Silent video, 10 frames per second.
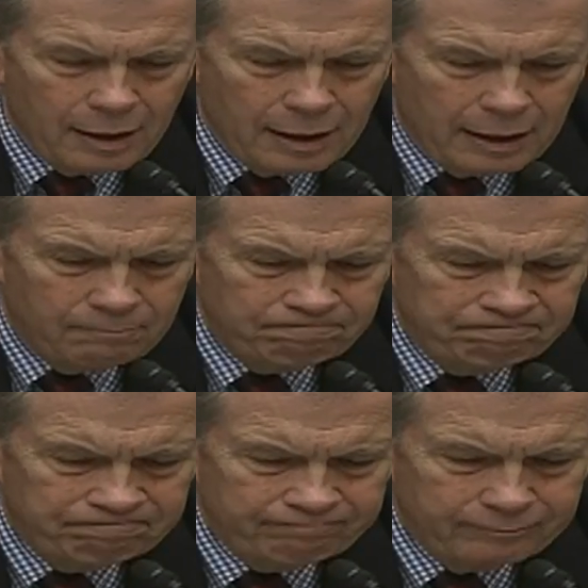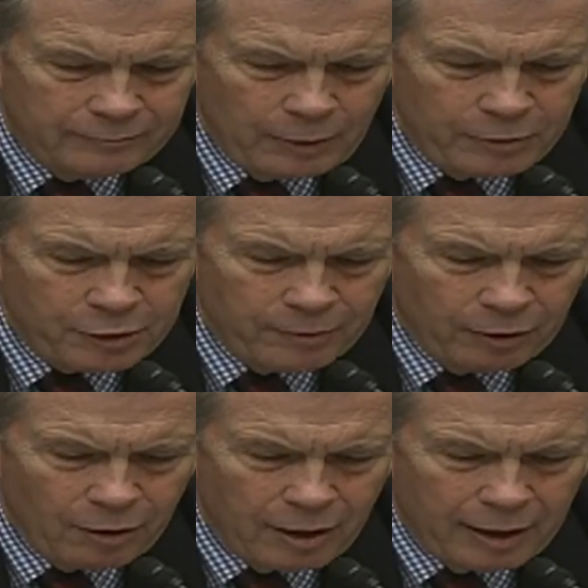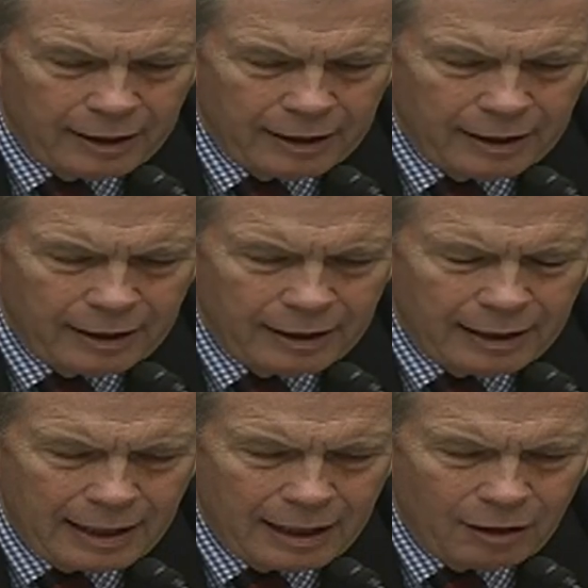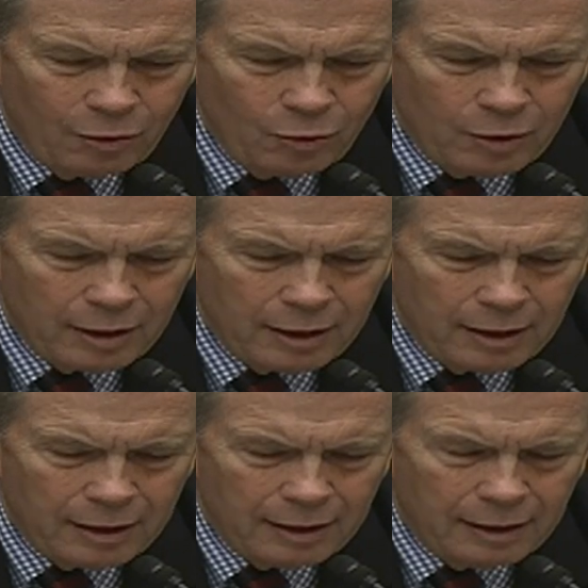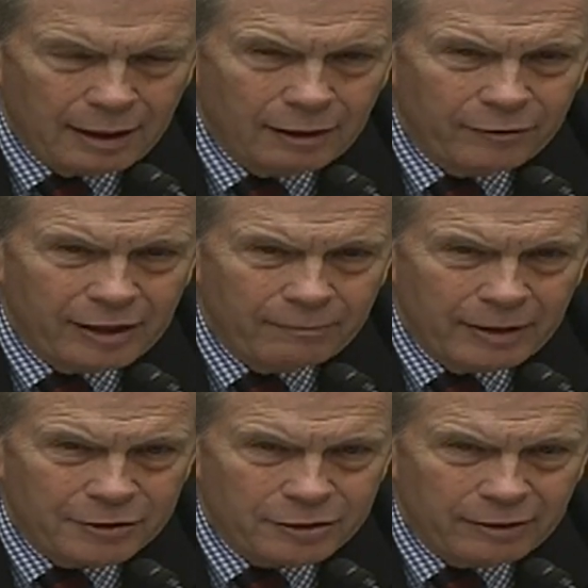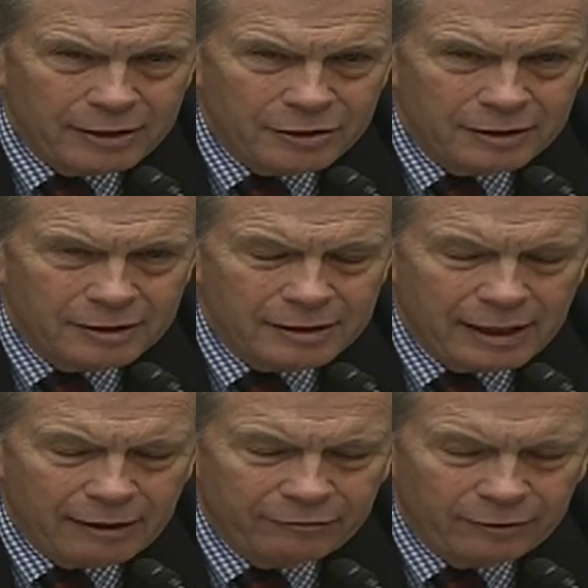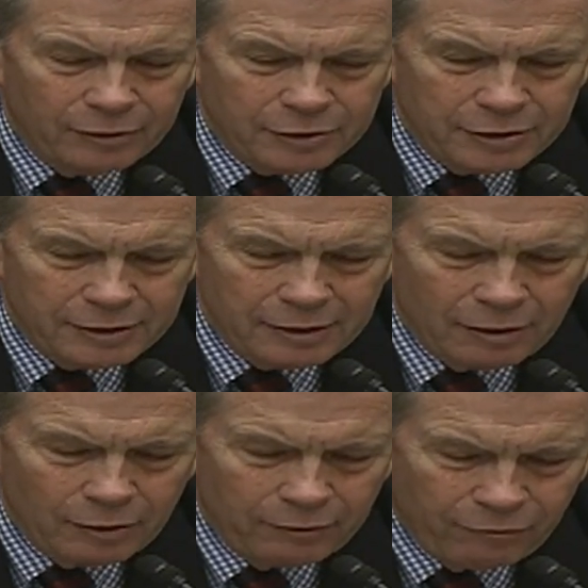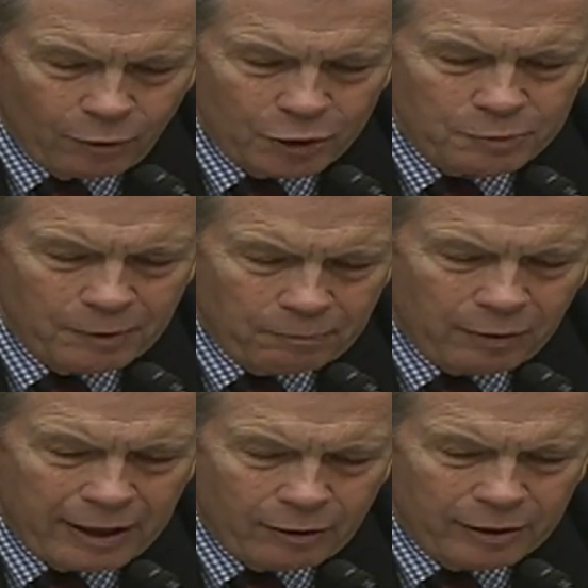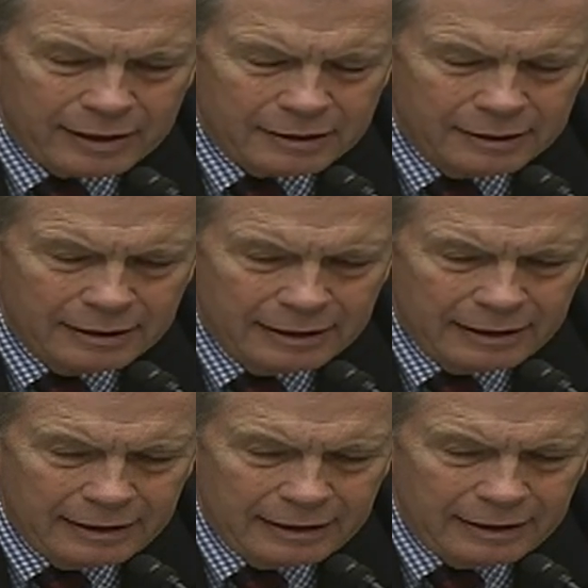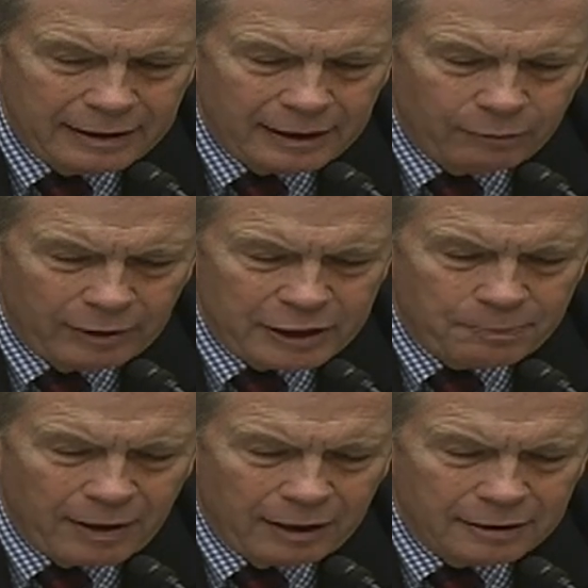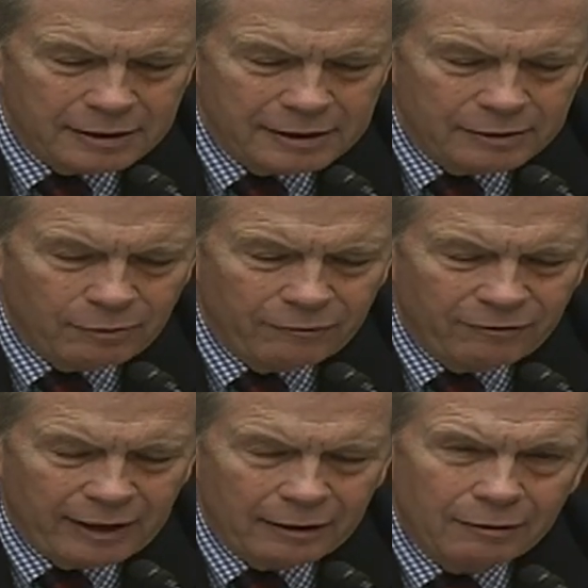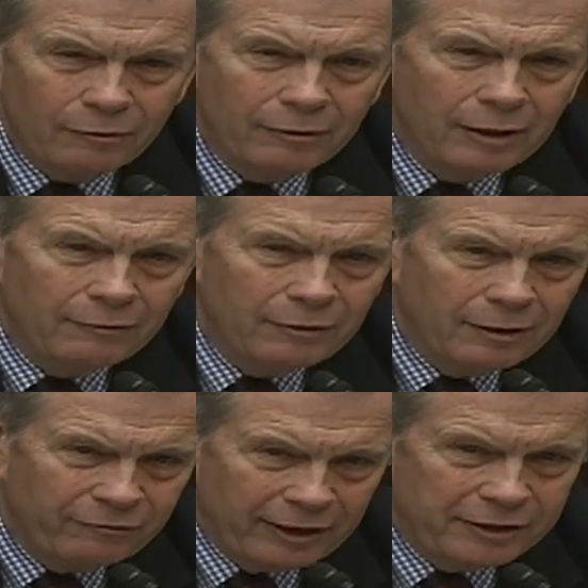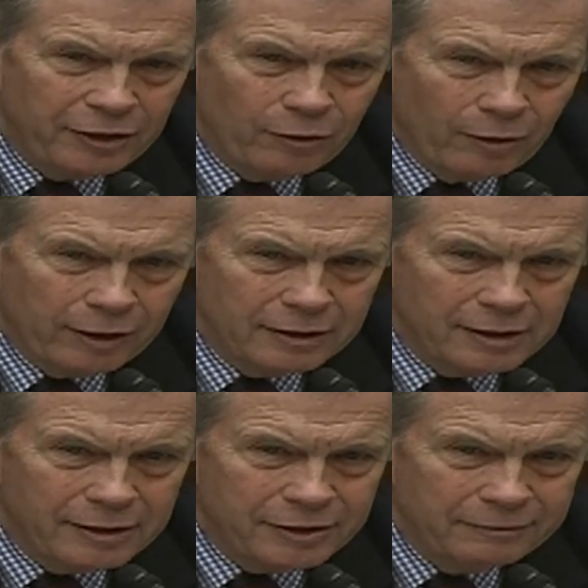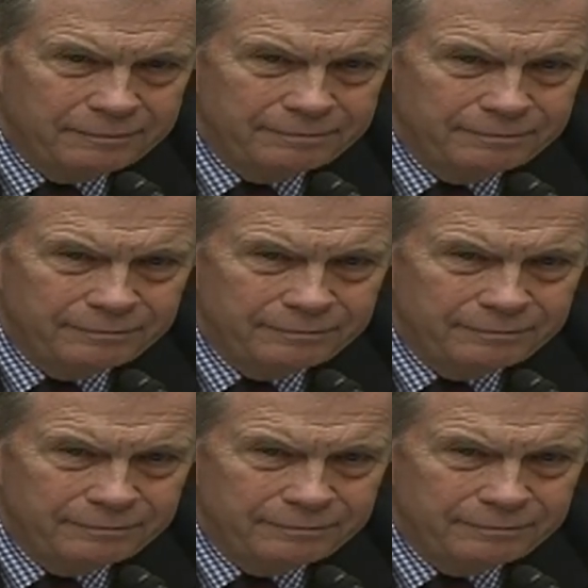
Um, Mr. McGraw, uh, how uh, are the administration's efforts or enforcement priorities and release policies reflect, uh, re uh, affecting your organization?